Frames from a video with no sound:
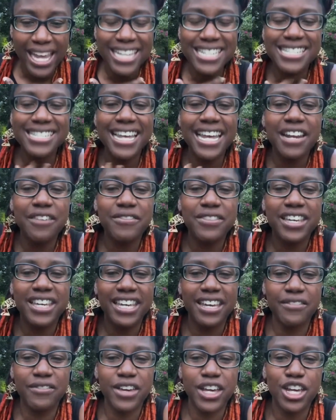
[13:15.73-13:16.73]
instead of
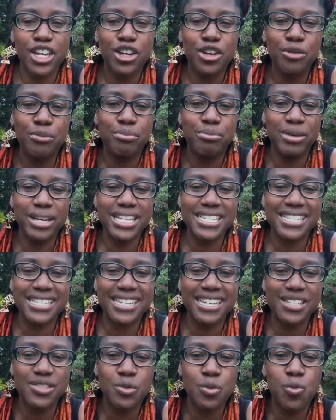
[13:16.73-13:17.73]
giving your
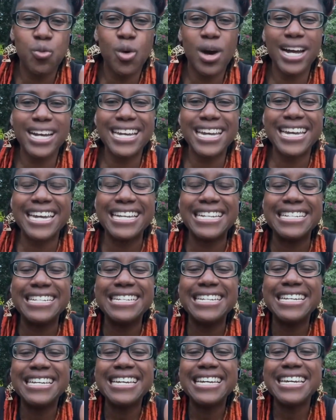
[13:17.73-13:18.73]
business what it
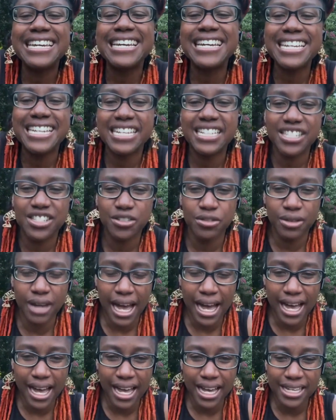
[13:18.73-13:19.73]
needs, you
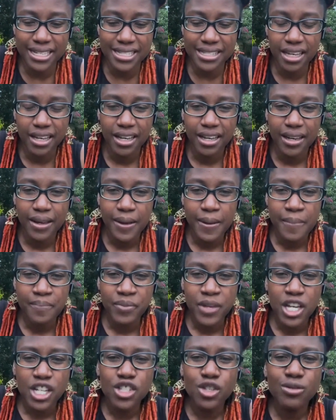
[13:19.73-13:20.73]
guys.
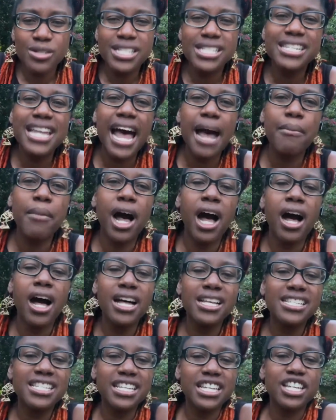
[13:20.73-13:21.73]
So stop
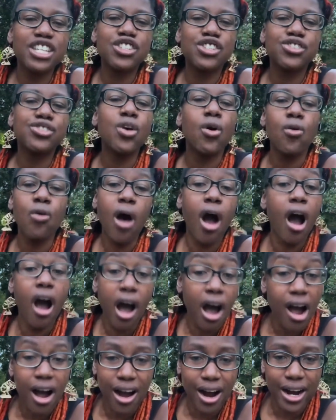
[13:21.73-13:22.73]
hustling so
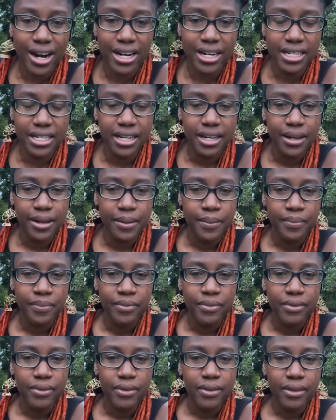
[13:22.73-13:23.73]
hard
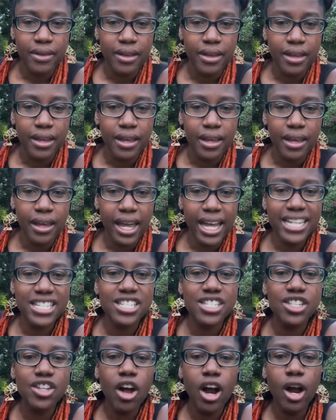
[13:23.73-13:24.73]

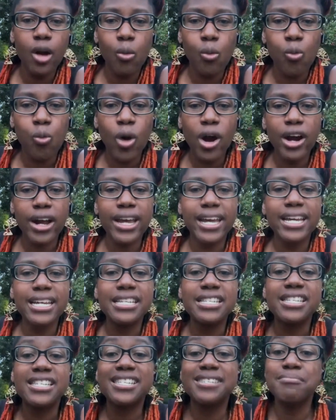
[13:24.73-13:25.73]
and start
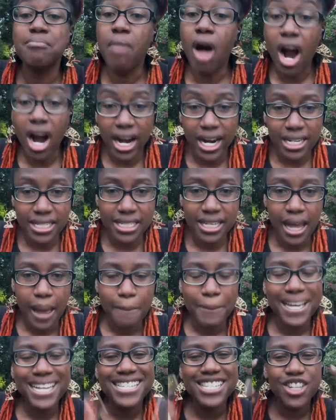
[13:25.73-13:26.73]
working smart,
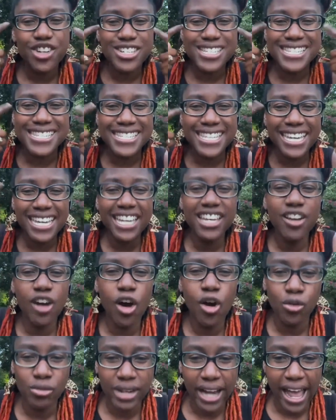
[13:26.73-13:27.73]
because you're a
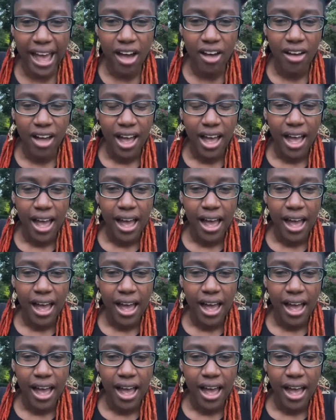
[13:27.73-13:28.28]
CEO now.